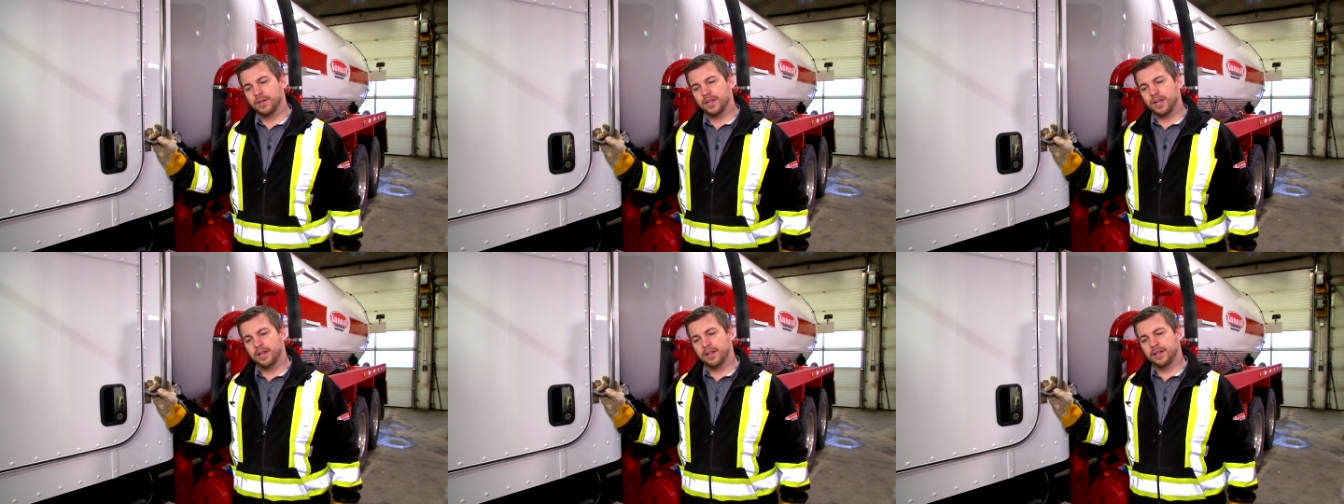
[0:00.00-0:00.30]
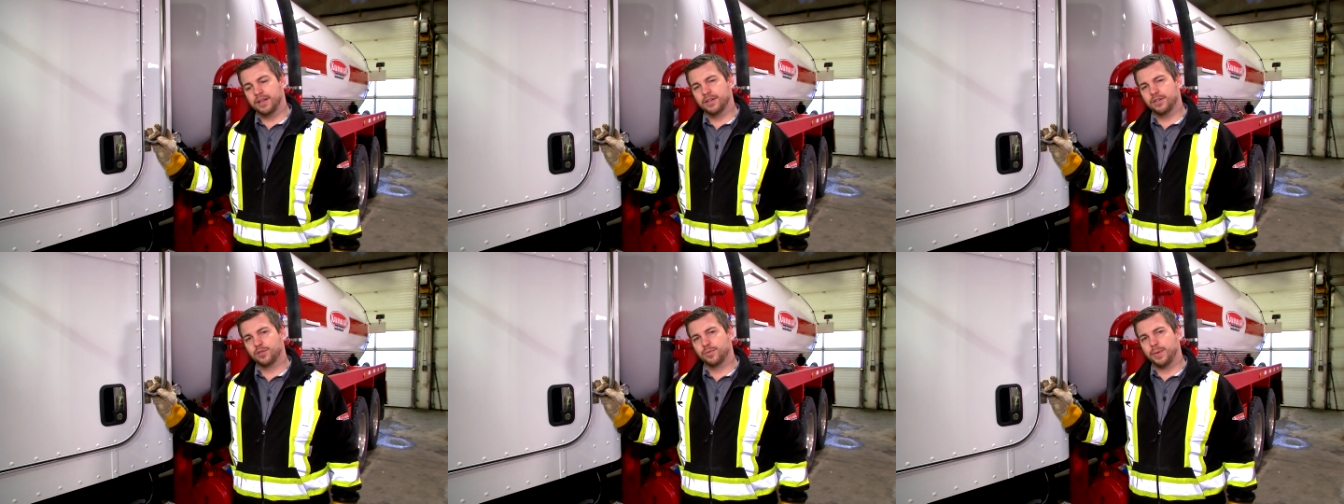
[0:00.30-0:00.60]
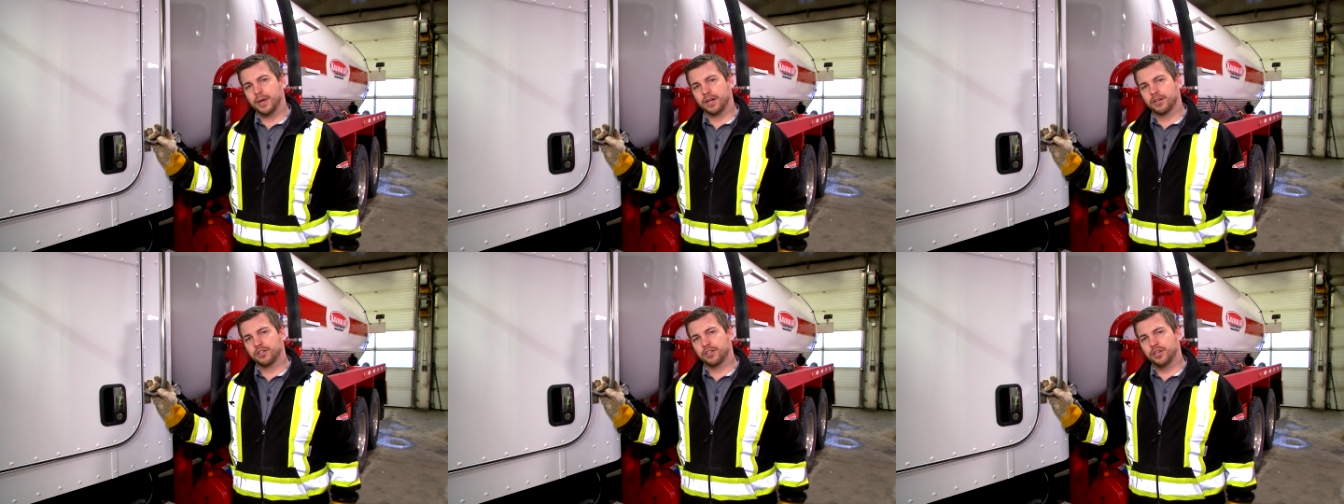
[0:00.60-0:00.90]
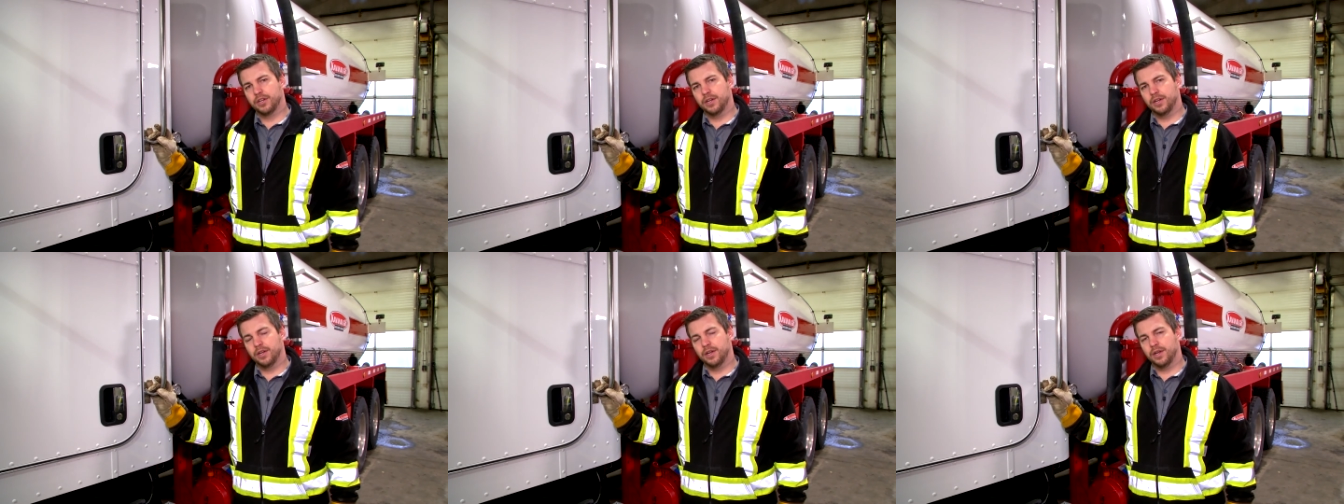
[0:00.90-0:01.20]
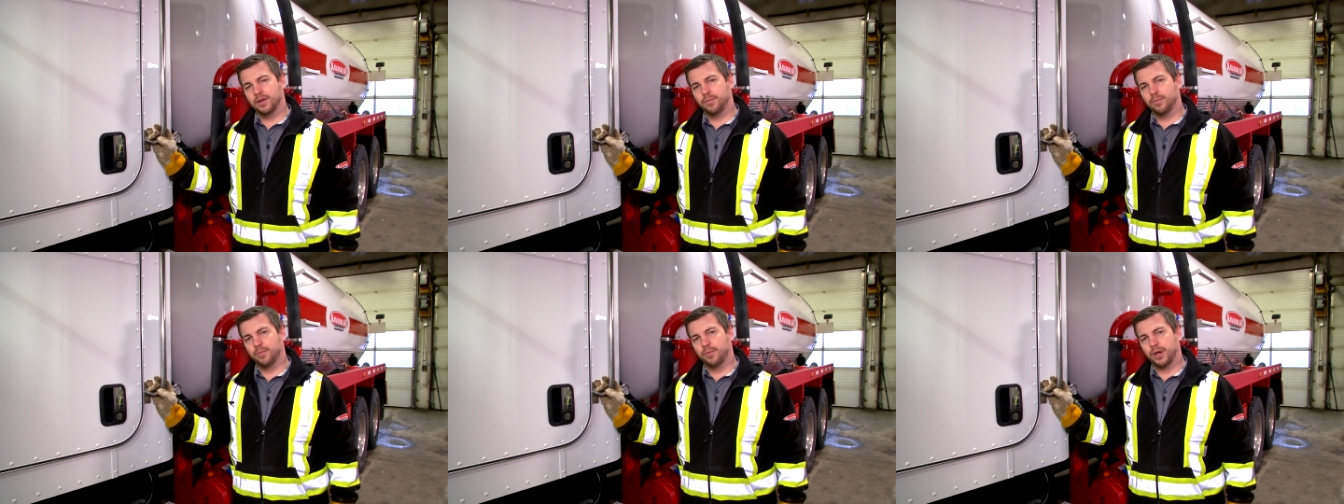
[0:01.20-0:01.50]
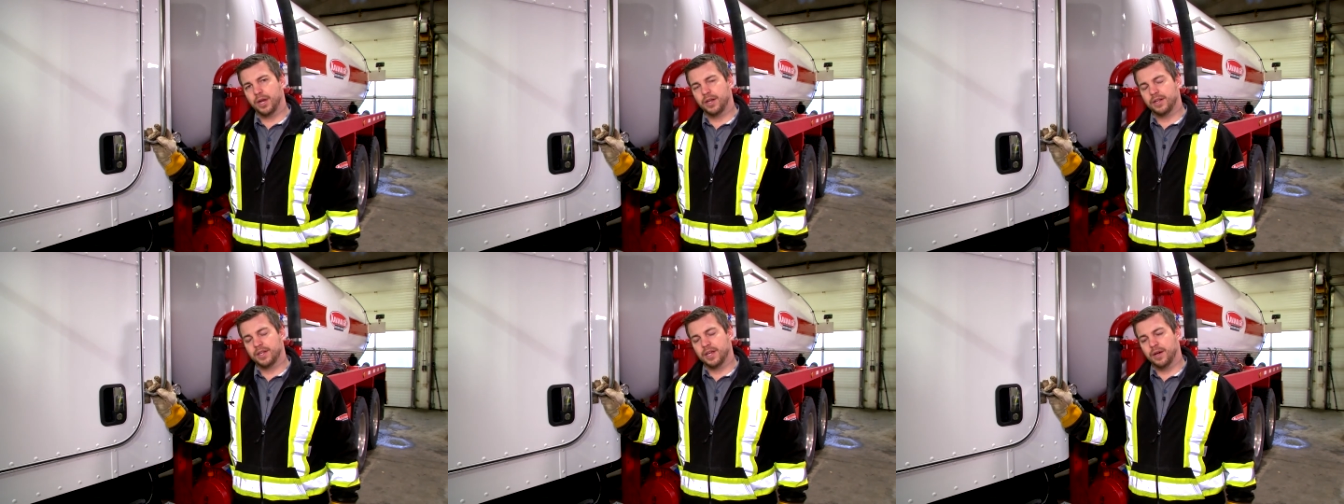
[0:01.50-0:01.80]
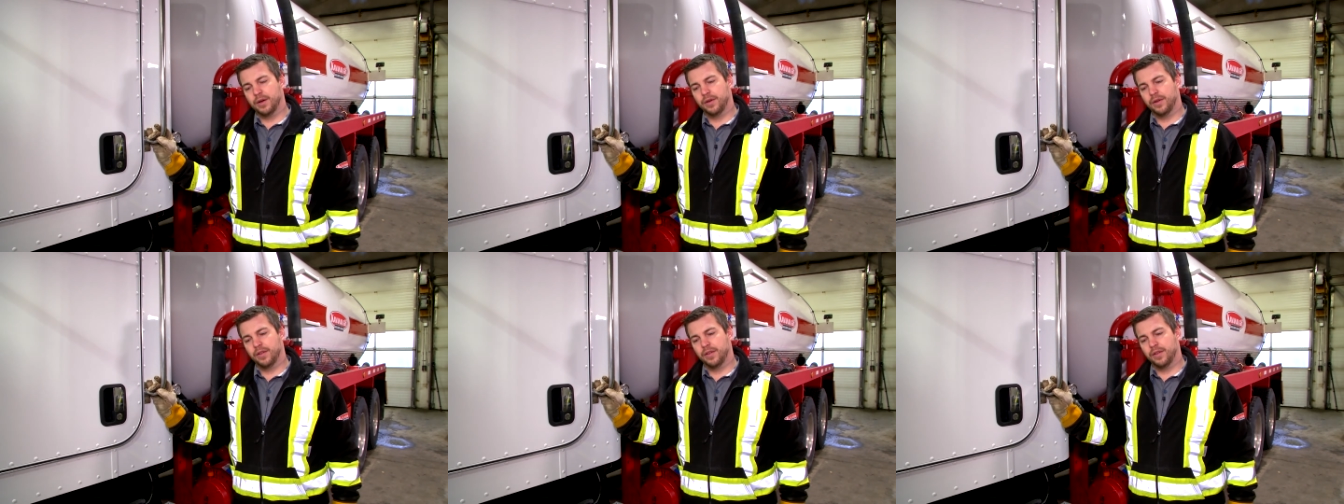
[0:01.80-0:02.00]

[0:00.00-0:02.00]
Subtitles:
daily inspection and breakdown